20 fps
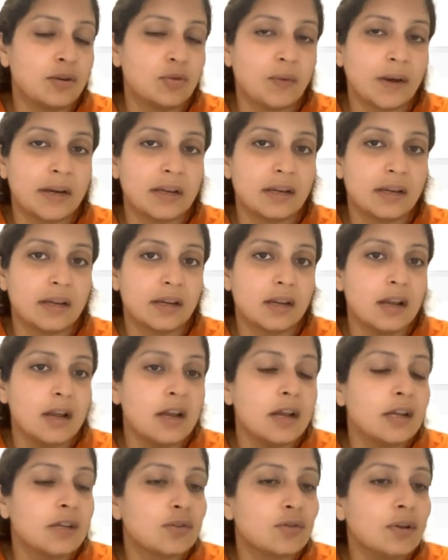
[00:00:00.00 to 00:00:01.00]
20.
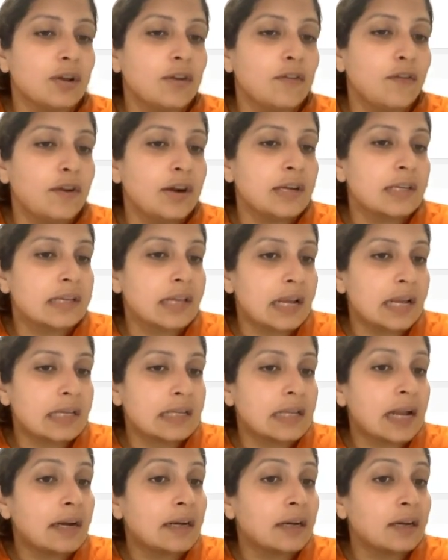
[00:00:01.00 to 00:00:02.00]
So if it says
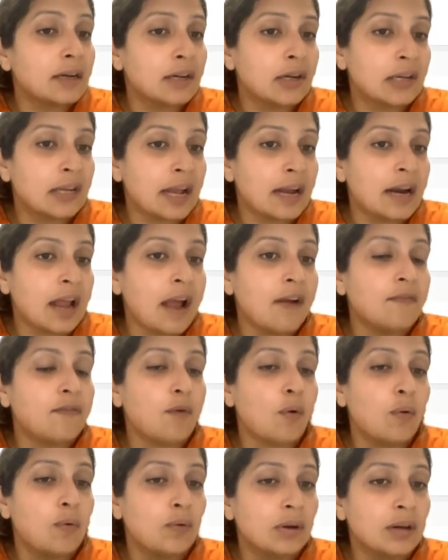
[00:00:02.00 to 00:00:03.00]
that it can have
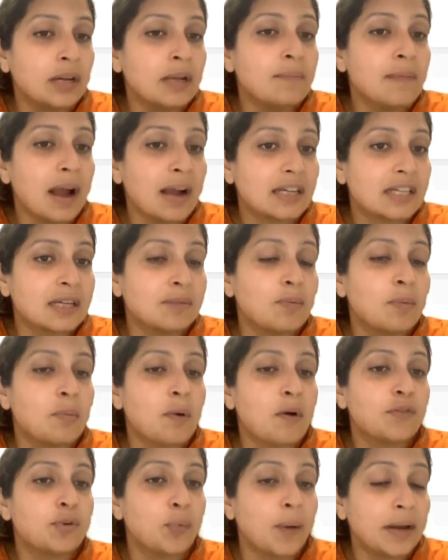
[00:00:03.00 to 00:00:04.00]
only maximum
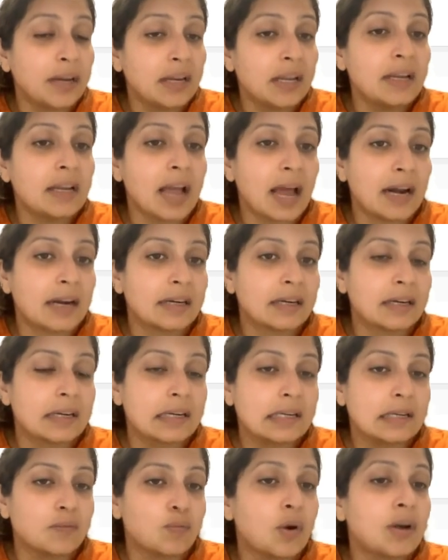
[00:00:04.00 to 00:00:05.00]
of 20
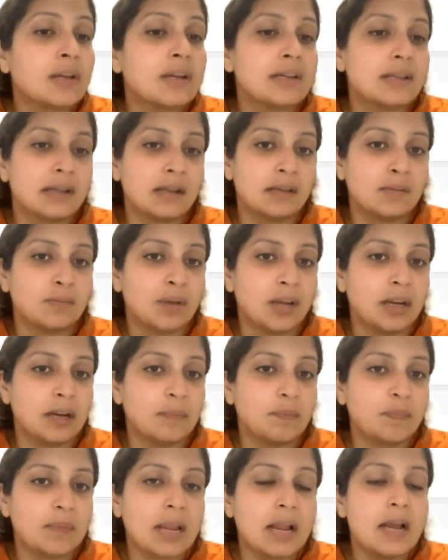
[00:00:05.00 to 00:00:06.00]
characters, what does this mean?
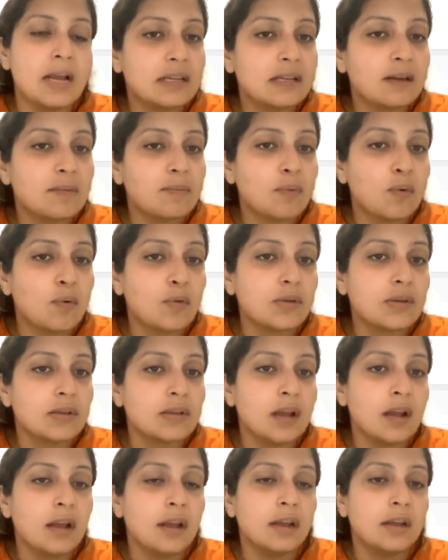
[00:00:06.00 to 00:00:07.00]
Suppose
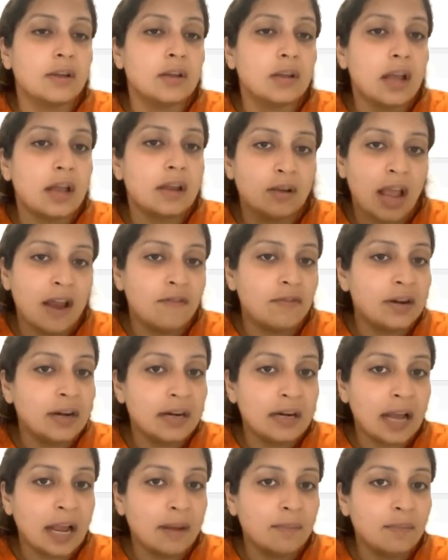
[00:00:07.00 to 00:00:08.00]
every
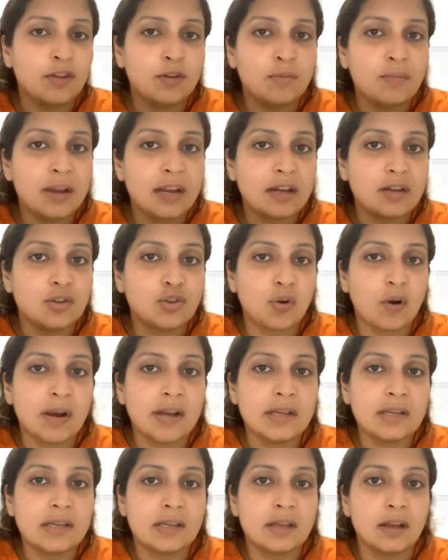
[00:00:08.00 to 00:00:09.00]
time you make a
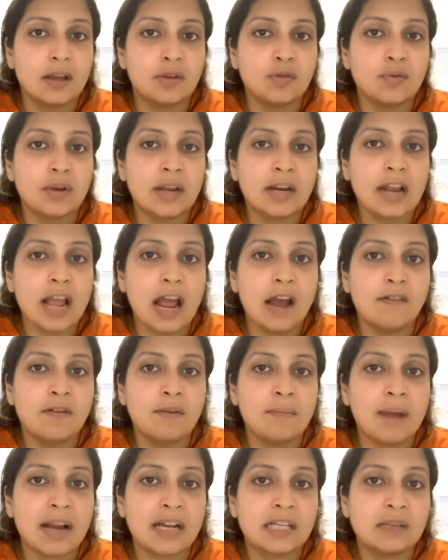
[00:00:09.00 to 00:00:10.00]
choice, you can have a
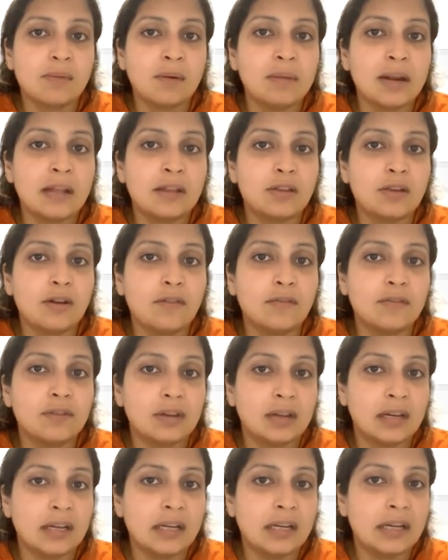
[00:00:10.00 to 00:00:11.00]
maximum length of
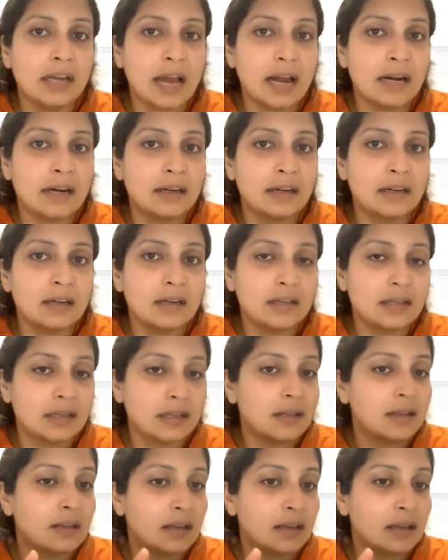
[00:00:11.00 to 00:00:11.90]
3 characters